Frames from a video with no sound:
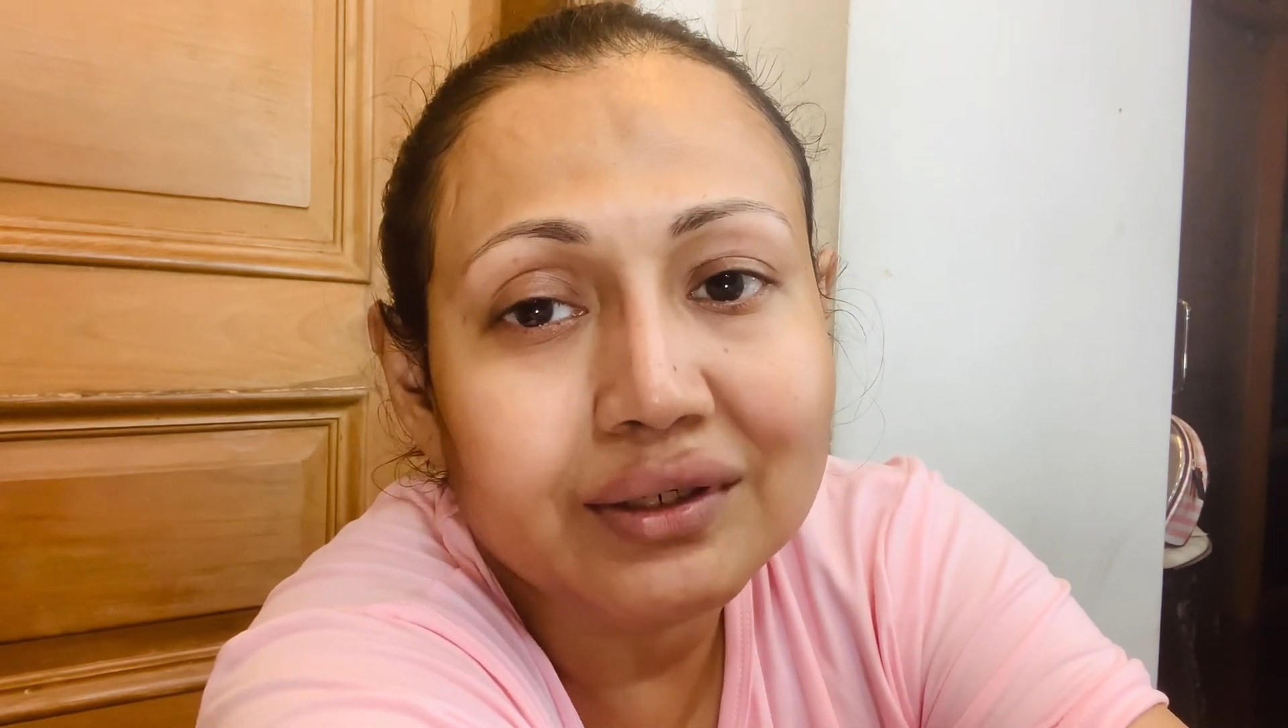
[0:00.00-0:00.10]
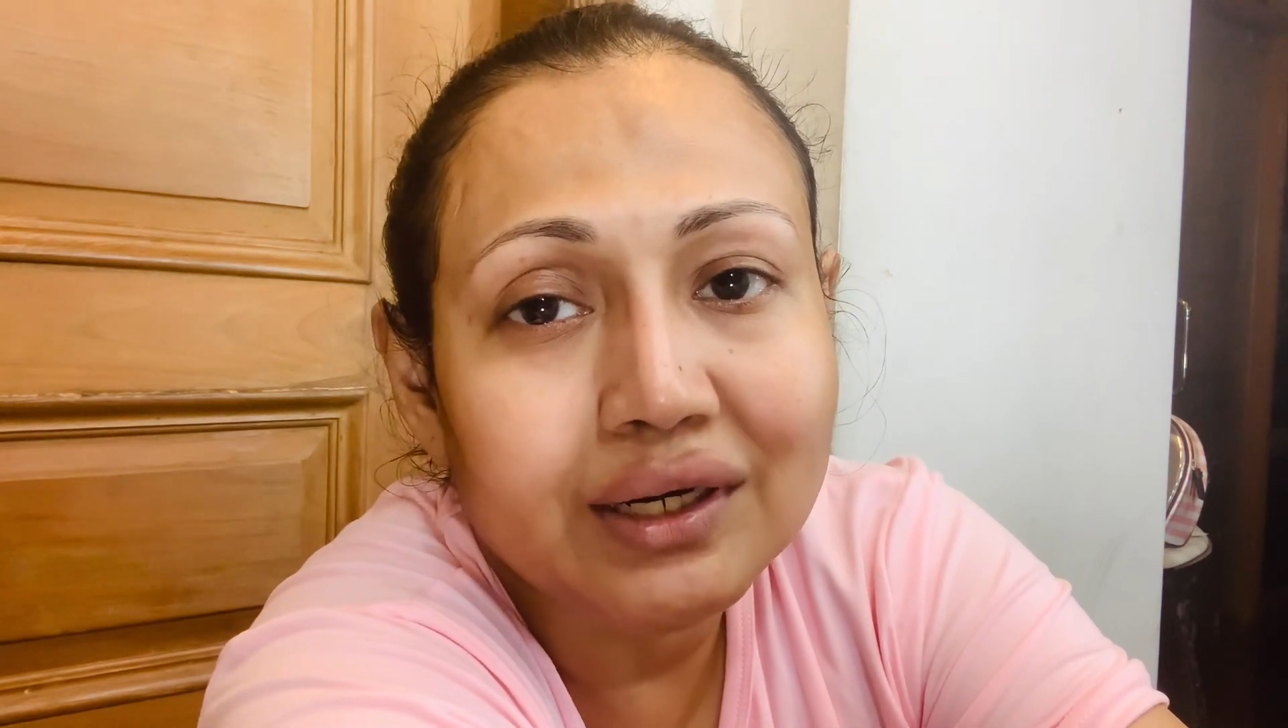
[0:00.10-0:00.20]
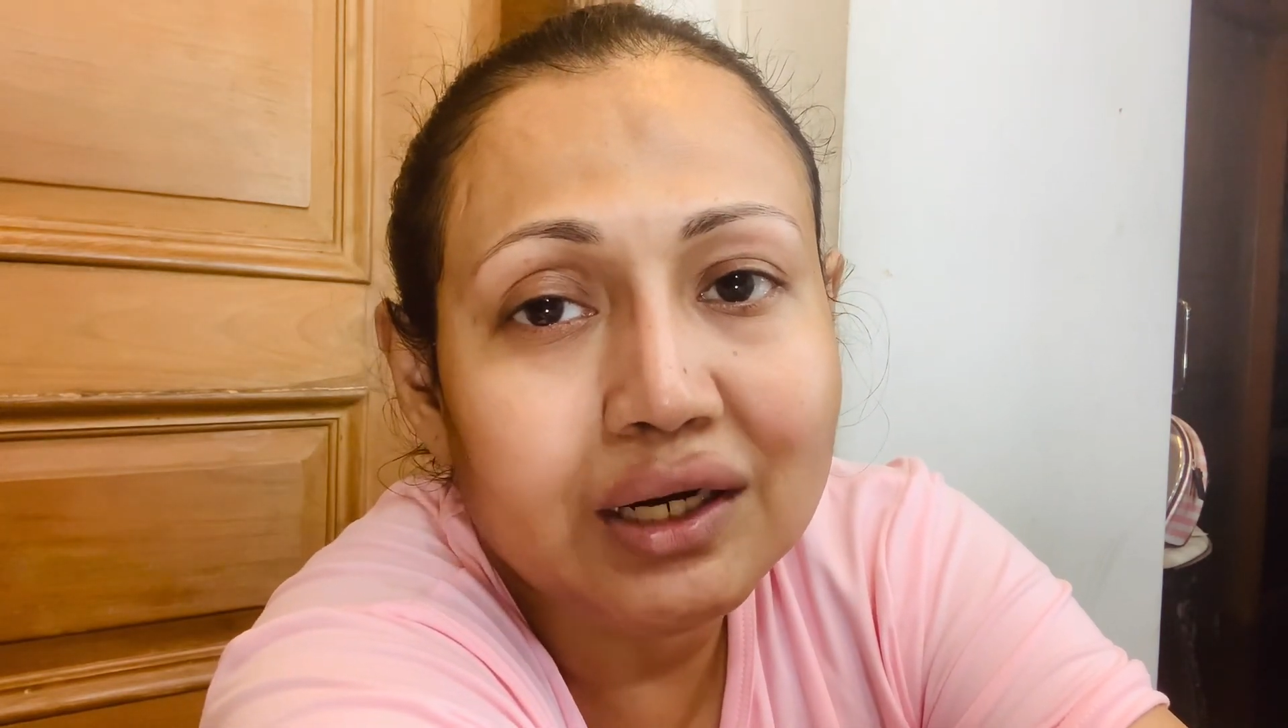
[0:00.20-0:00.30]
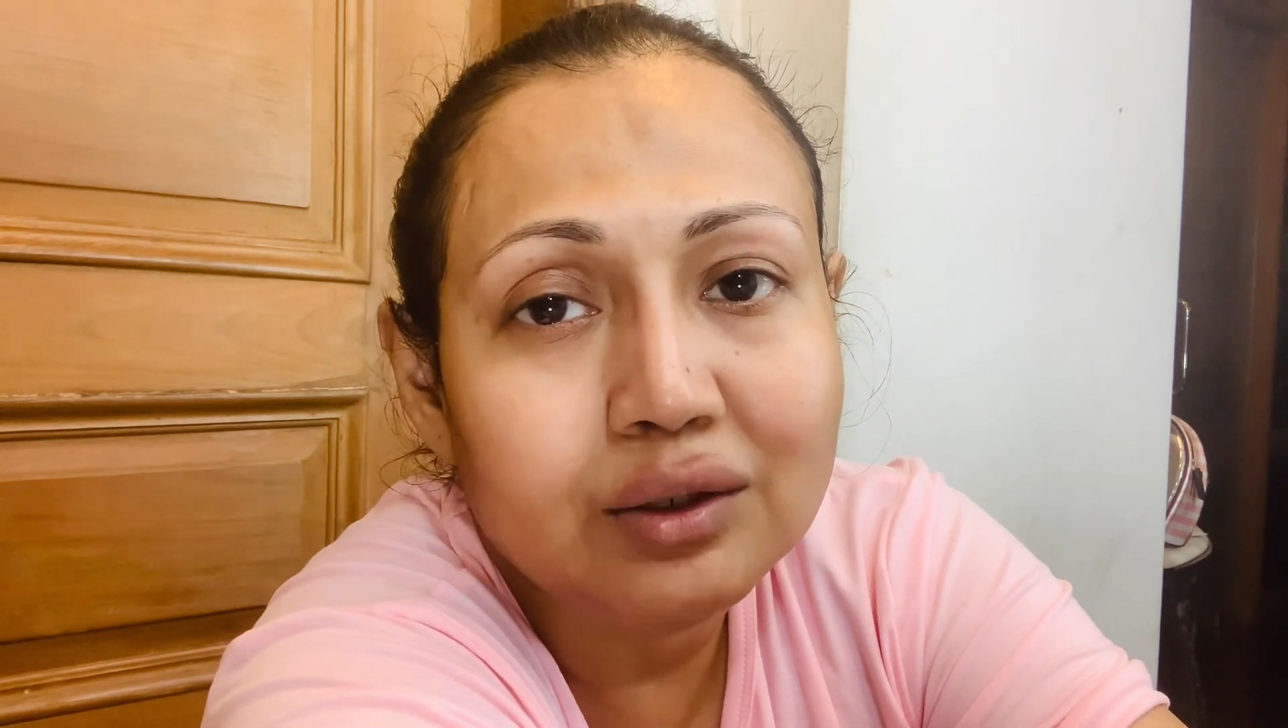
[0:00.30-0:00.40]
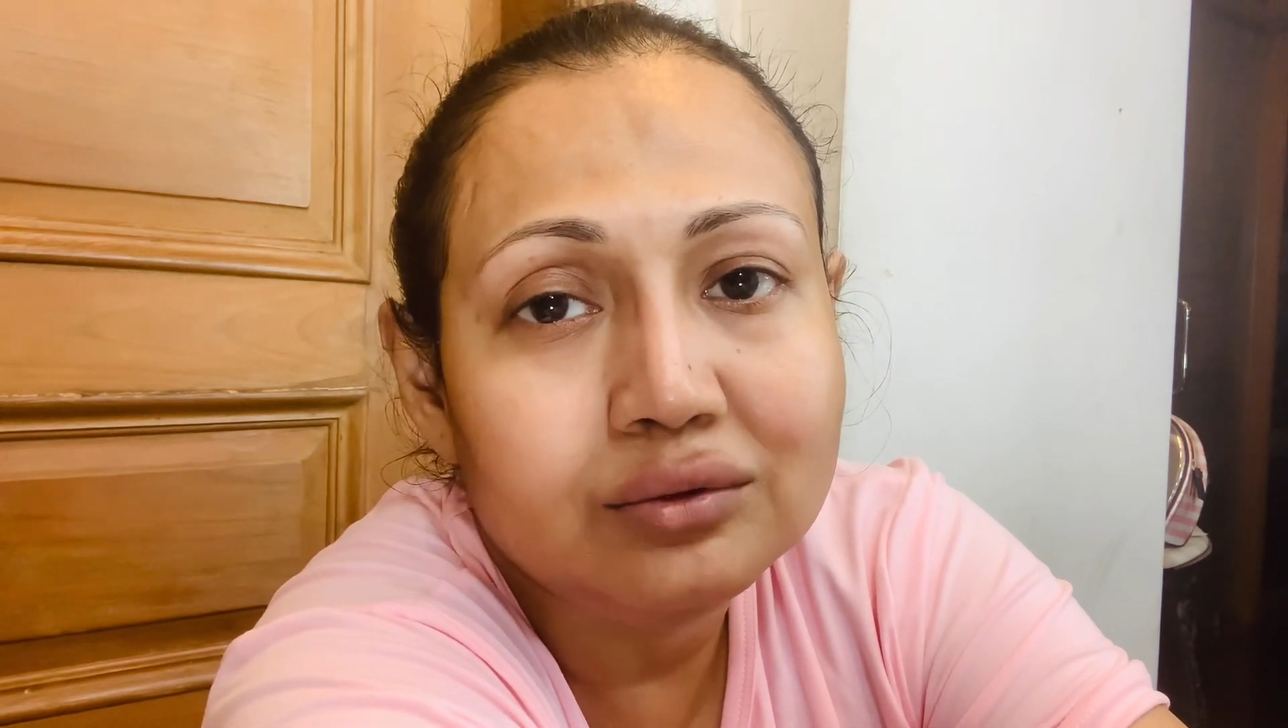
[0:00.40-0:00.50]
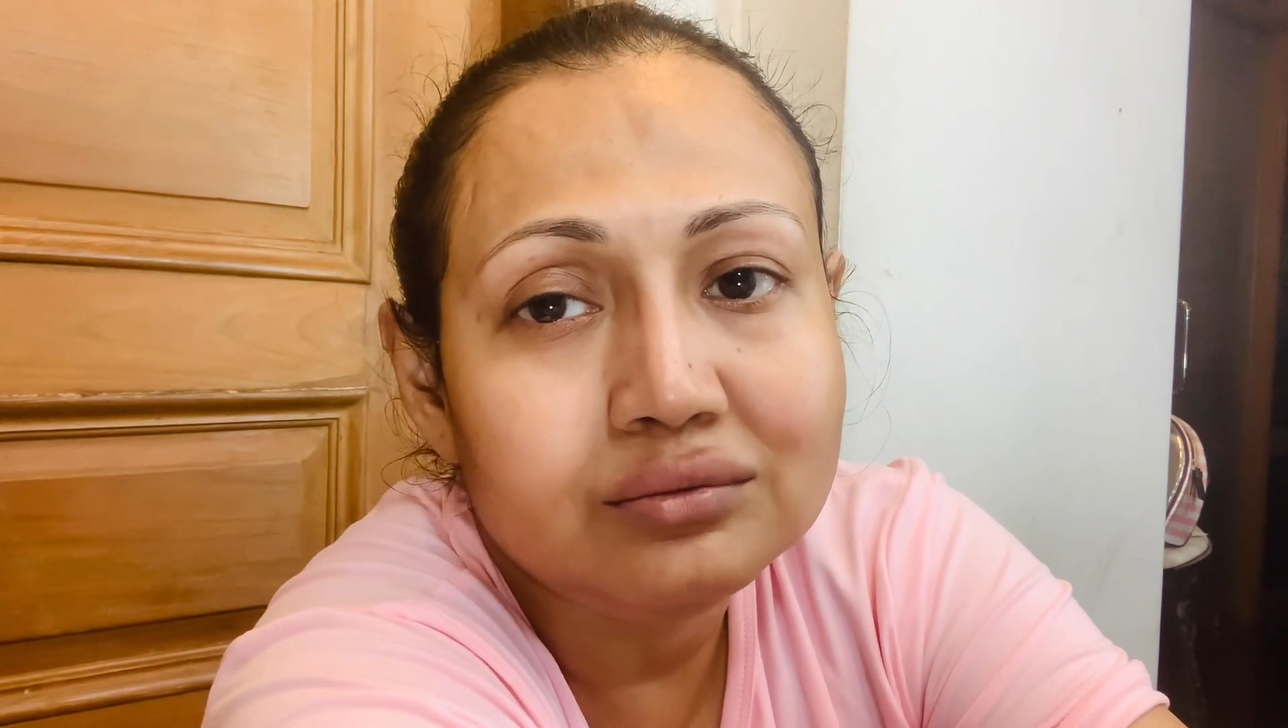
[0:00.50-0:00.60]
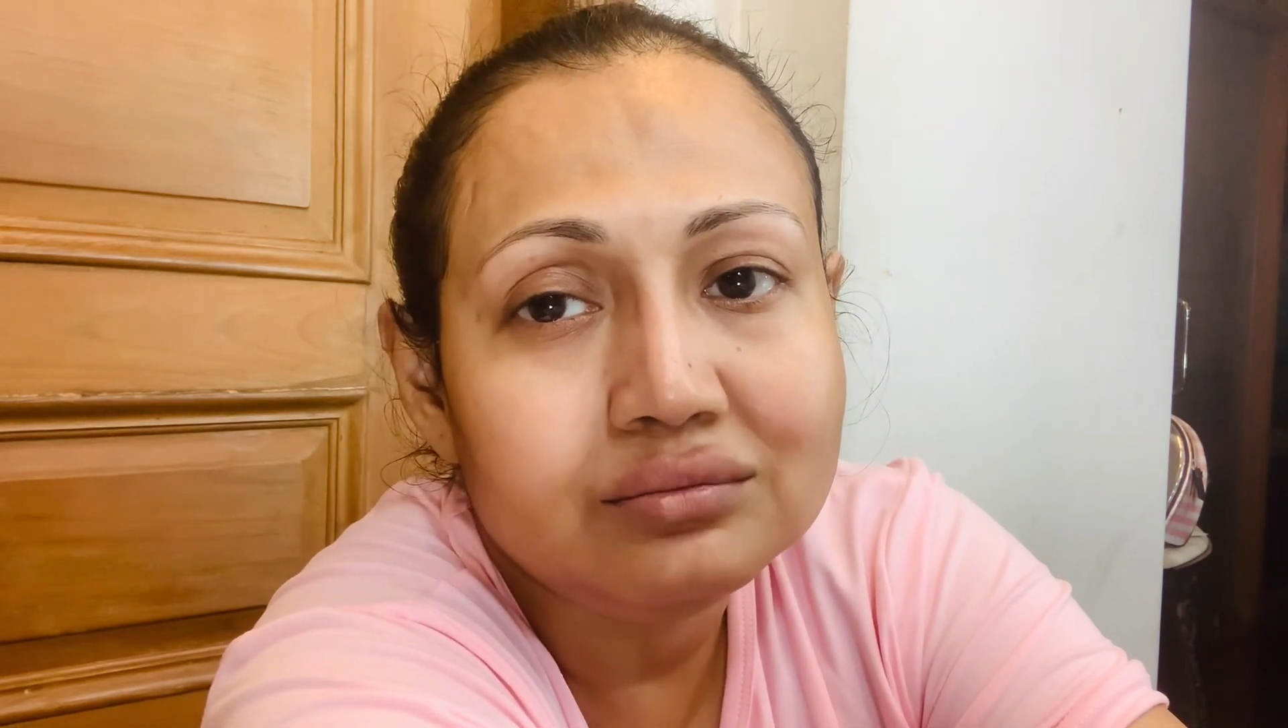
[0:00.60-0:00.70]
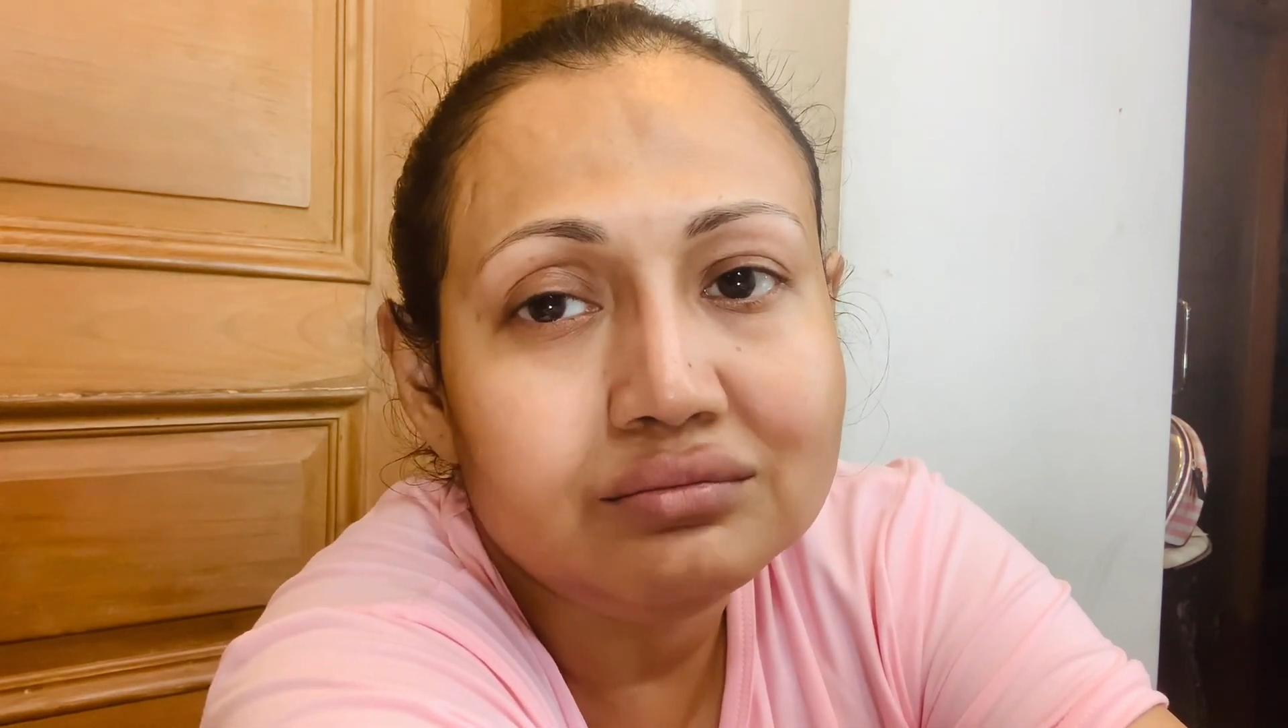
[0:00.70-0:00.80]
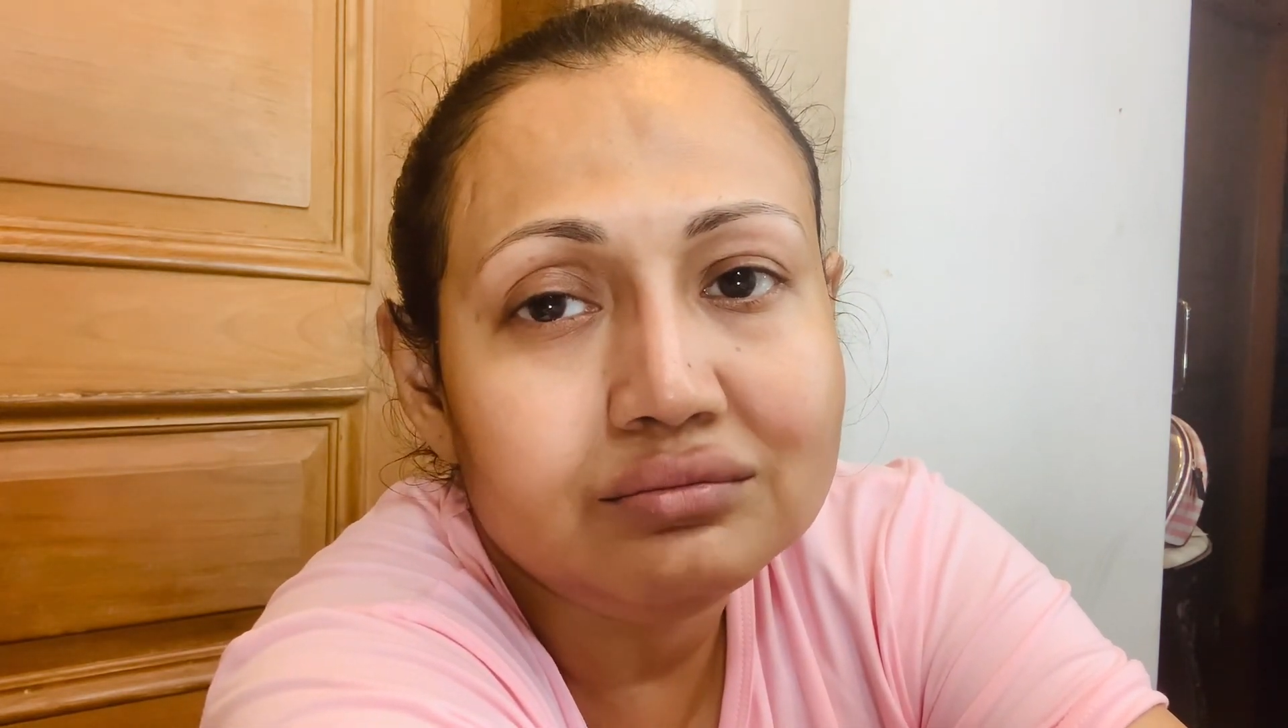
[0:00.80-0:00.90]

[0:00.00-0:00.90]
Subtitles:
now